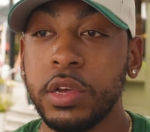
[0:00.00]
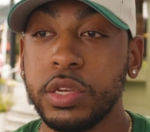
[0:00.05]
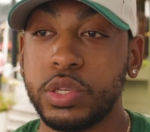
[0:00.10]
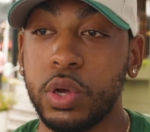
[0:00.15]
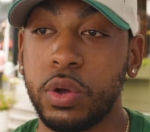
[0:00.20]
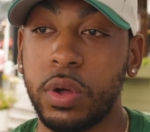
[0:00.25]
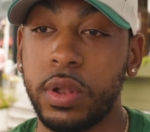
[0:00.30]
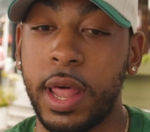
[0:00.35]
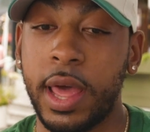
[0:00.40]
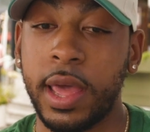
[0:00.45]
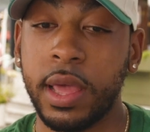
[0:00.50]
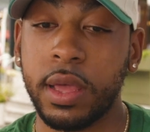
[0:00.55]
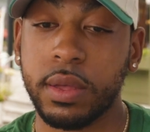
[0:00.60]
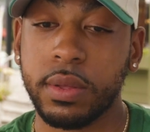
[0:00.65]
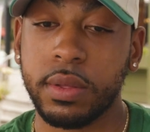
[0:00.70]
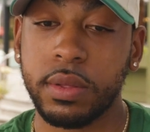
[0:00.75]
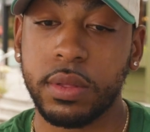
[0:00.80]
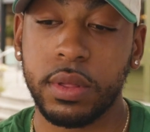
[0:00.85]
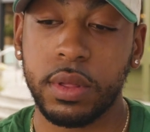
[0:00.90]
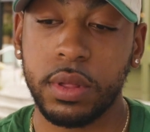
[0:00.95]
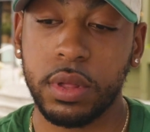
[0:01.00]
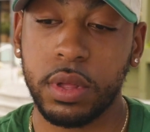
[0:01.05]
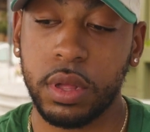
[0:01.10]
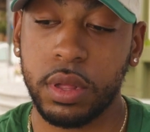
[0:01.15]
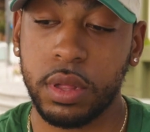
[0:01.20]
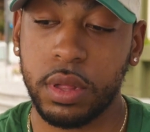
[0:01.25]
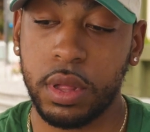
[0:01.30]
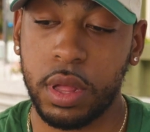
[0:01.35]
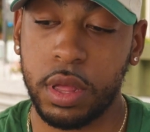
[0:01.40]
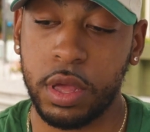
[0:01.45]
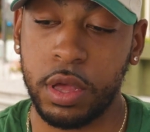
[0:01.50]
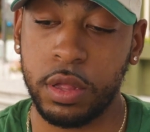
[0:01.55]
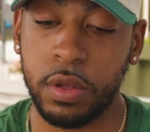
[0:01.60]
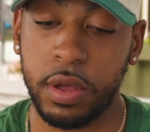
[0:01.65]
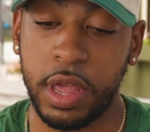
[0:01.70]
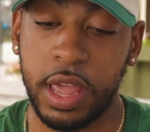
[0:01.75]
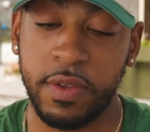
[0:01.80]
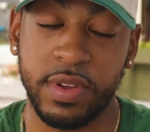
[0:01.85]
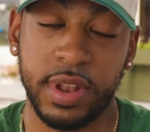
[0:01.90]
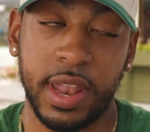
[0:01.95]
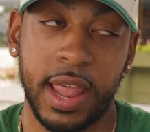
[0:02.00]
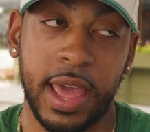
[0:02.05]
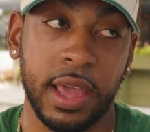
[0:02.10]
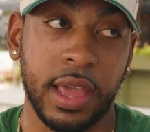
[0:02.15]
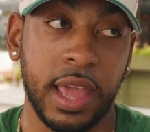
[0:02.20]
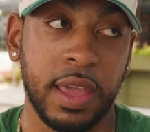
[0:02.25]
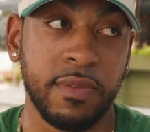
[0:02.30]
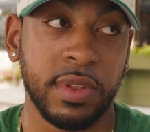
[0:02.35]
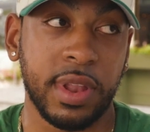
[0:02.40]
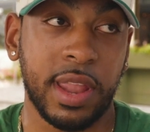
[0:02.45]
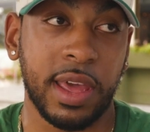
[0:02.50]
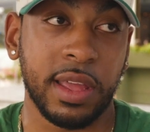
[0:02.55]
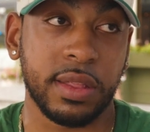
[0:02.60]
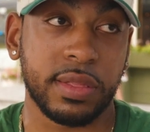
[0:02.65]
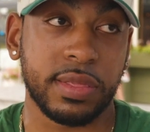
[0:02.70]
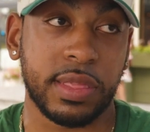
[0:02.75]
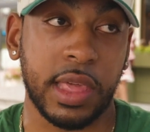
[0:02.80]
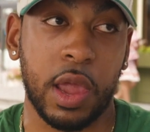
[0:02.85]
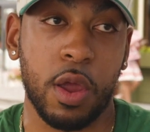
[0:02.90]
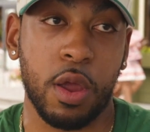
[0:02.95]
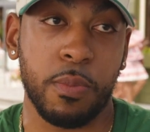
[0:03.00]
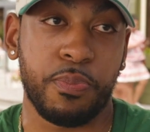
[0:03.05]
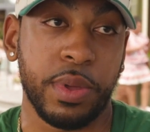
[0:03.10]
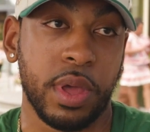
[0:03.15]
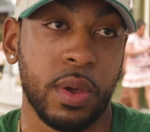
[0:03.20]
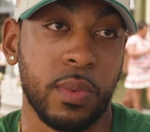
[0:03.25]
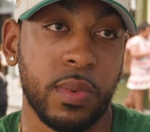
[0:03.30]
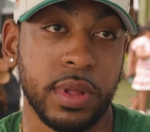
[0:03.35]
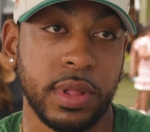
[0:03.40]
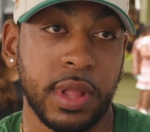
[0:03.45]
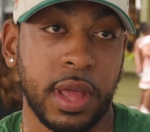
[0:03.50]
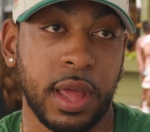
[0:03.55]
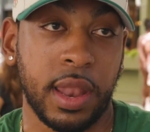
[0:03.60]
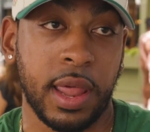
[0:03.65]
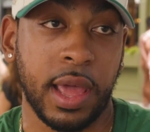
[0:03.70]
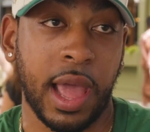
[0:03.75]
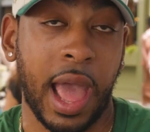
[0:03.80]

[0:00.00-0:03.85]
So like, you know, even like therapy and whatnot.